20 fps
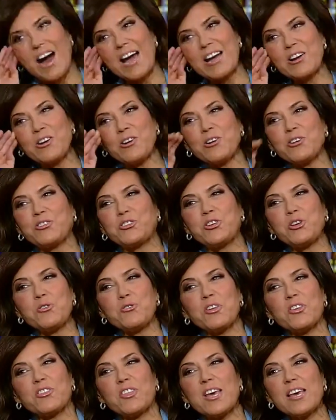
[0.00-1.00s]
I heard too
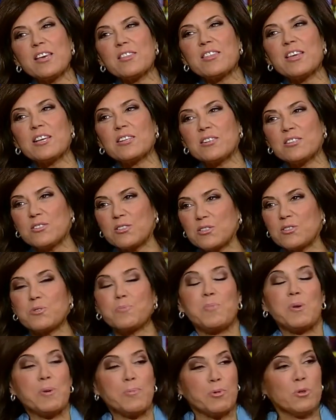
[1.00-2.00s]
that they that
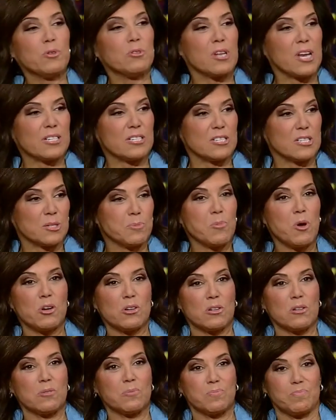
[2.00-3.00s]
people who like to
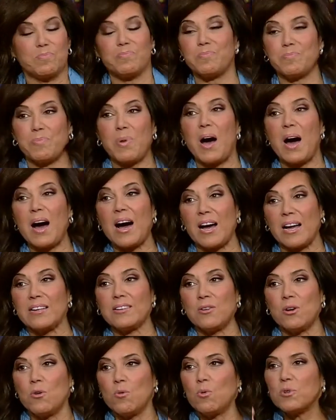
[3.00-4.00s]
smuggle
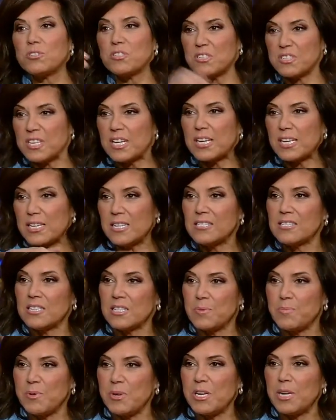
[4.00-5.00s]
pot will stick it into
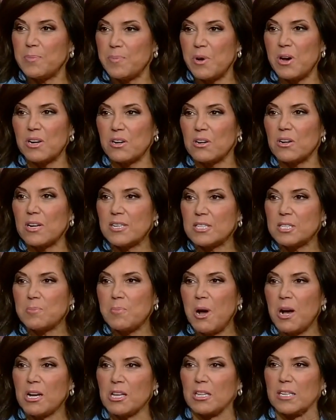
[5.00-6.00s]
the peanut butter and
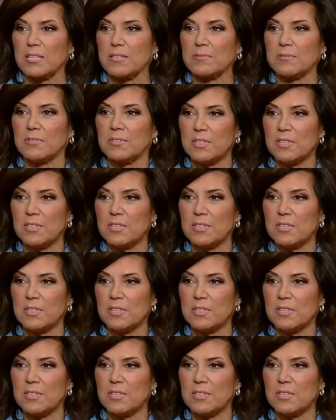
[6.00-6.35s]
smuggle it.